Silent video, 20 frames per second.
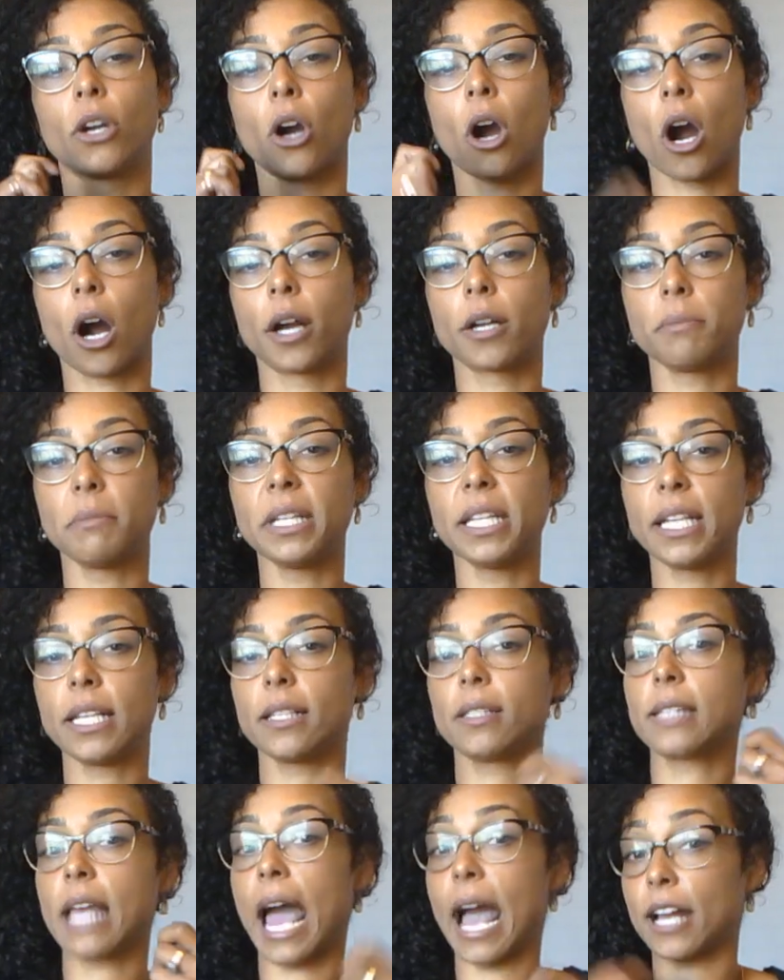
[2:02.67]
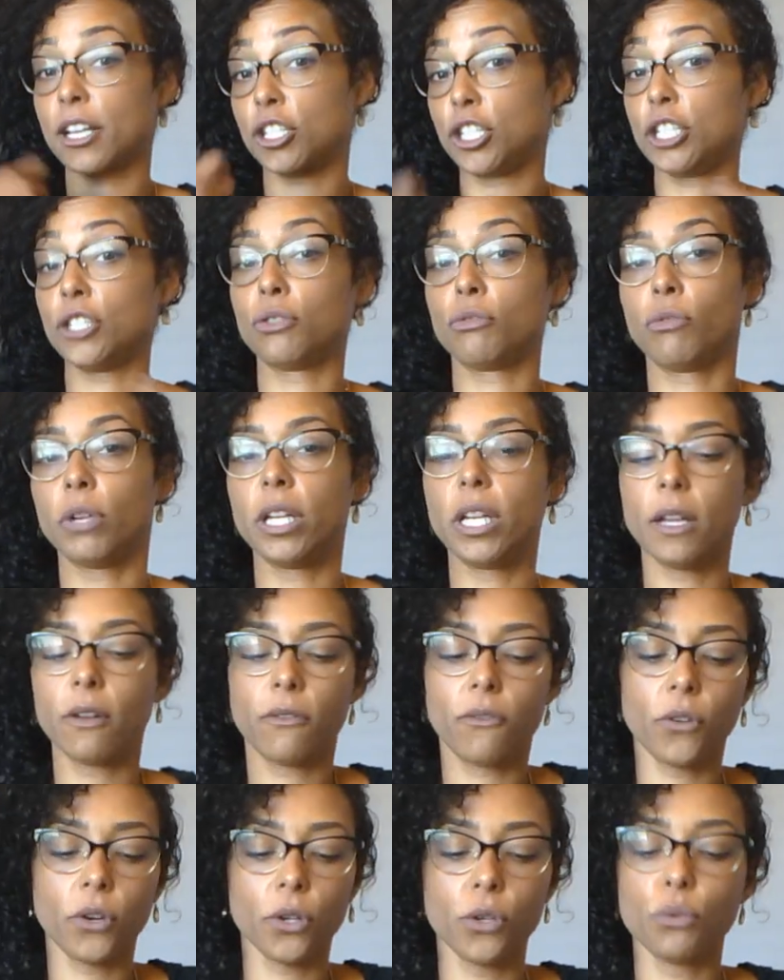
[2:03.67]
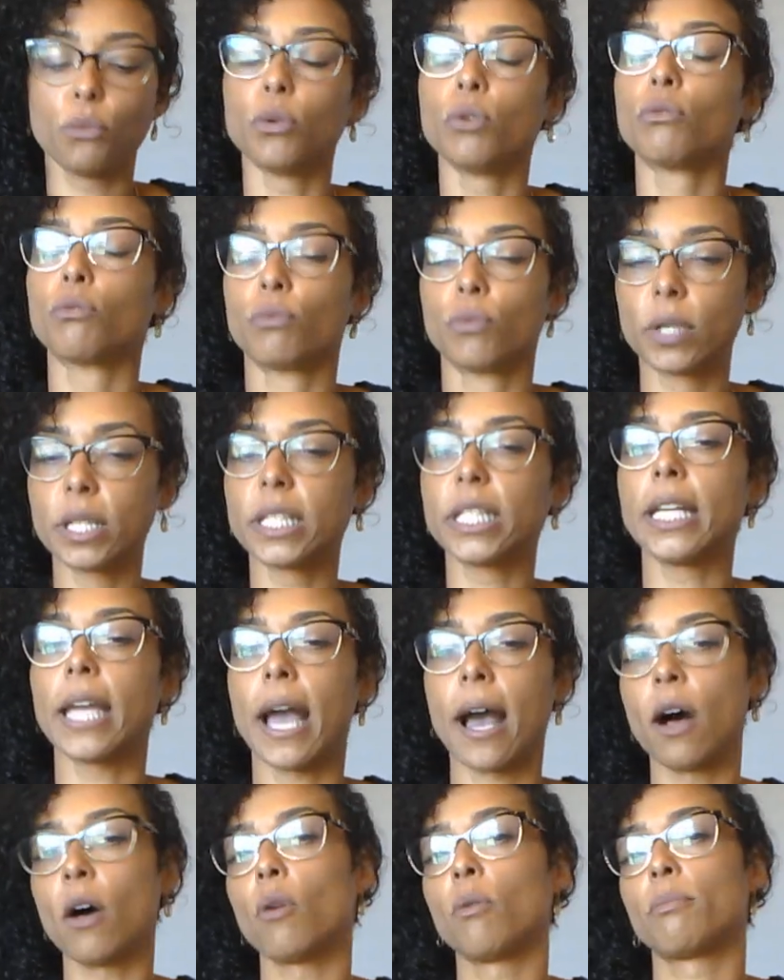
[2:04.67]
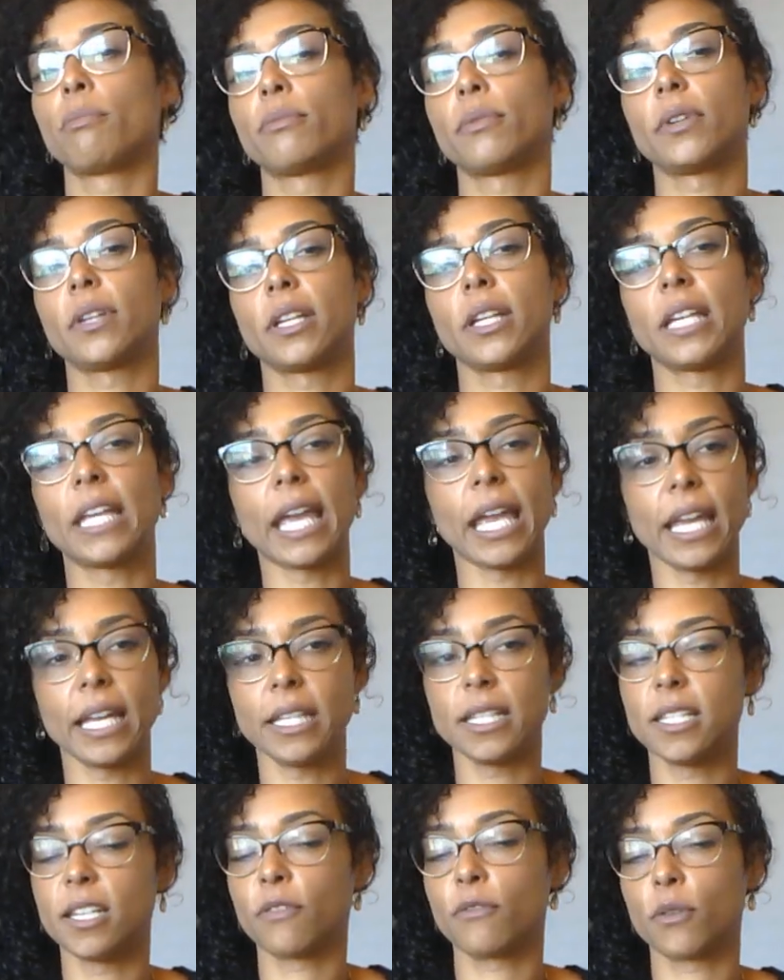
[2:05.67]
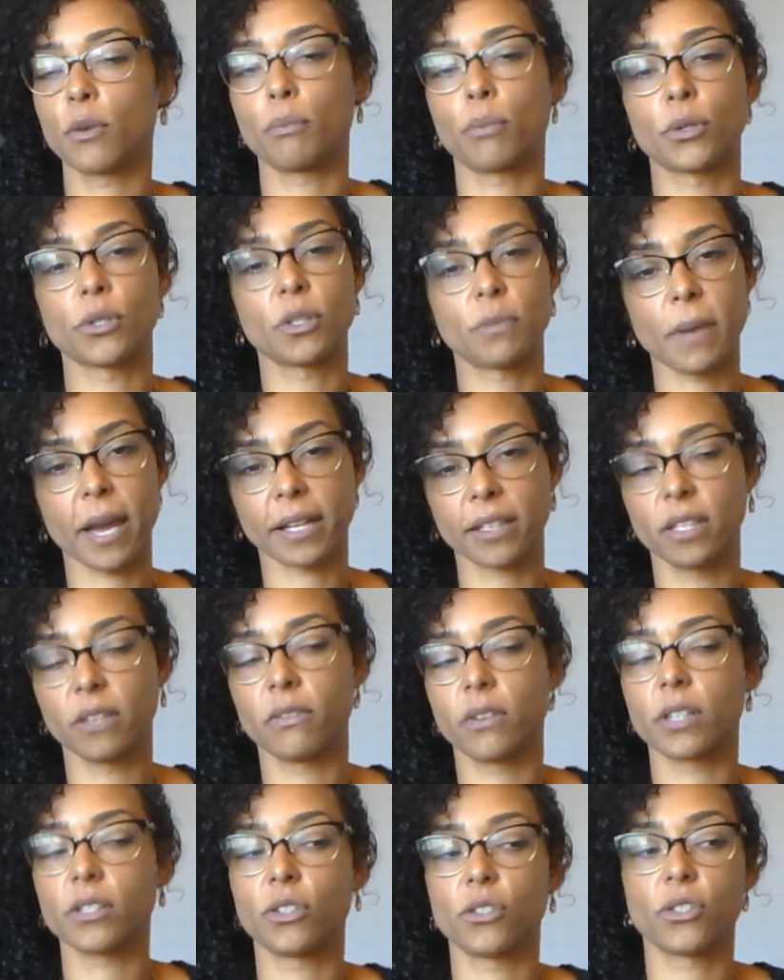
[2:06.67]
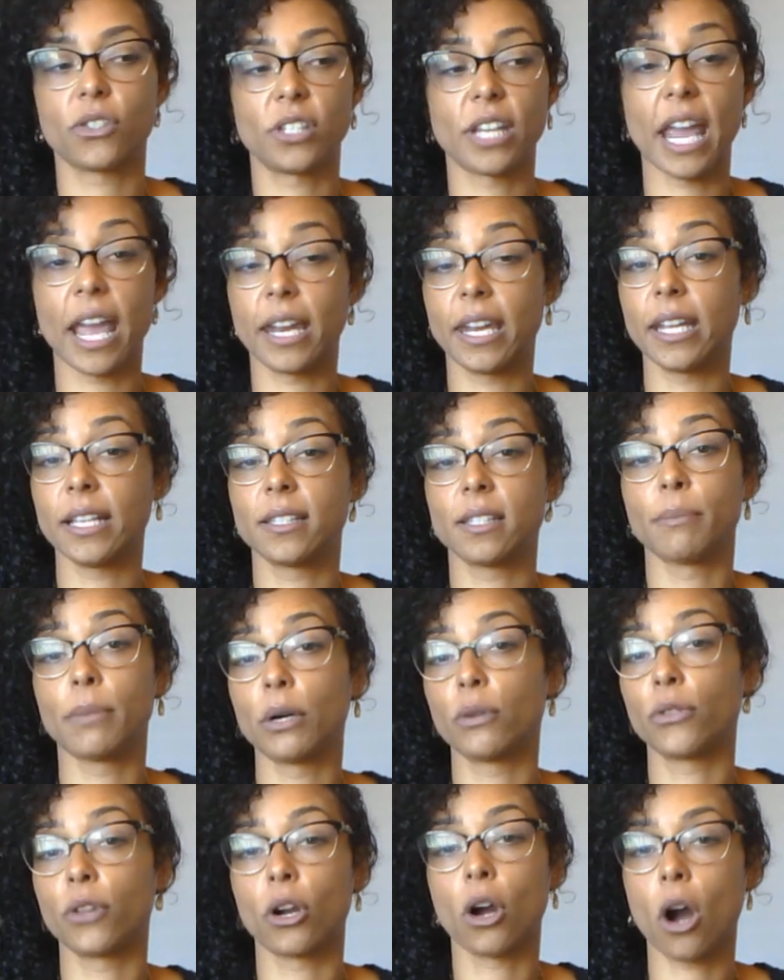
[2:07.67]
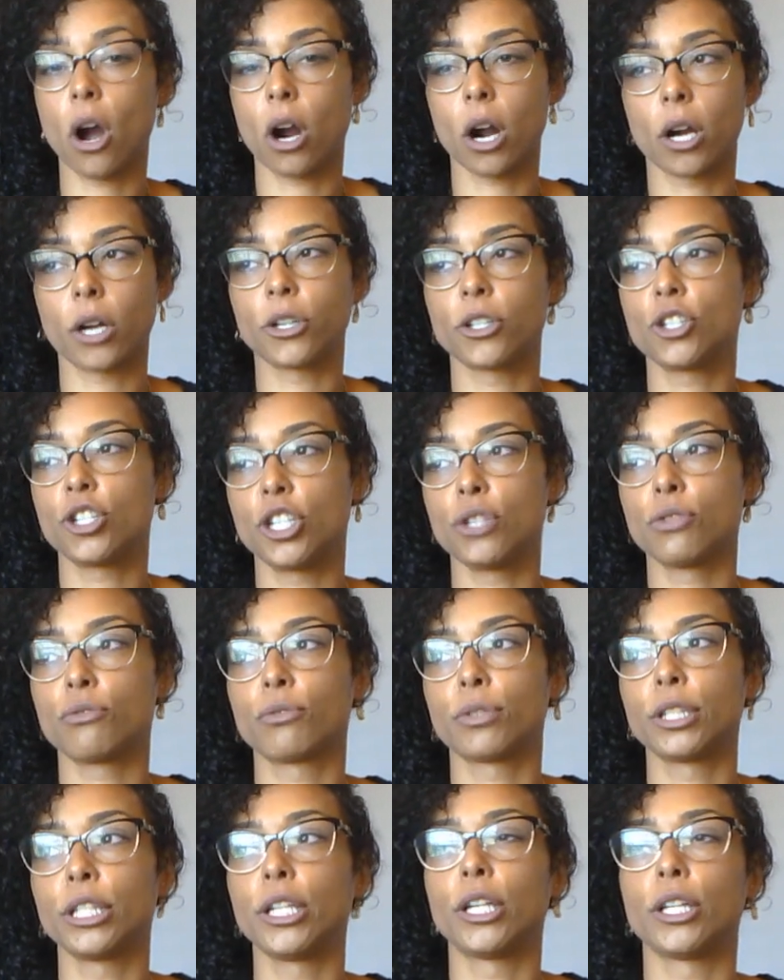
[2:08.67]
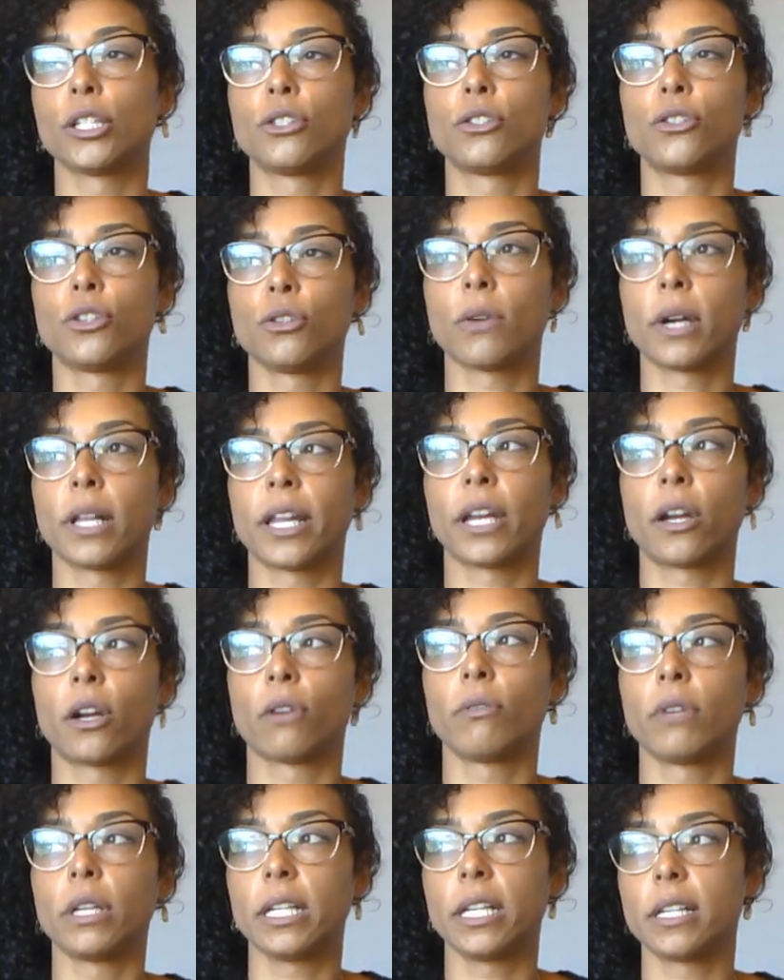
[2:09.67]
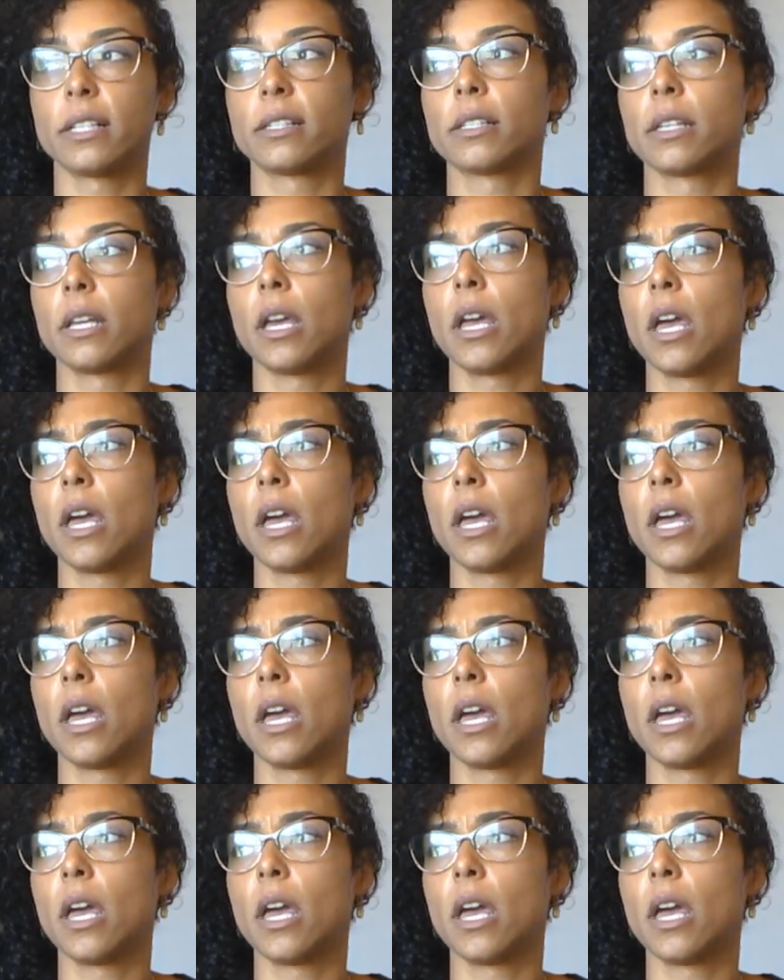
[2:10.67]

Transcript: card meanings as she's reading for you will really help gain different perspective understandings about the card. She's really good too. I like her readings.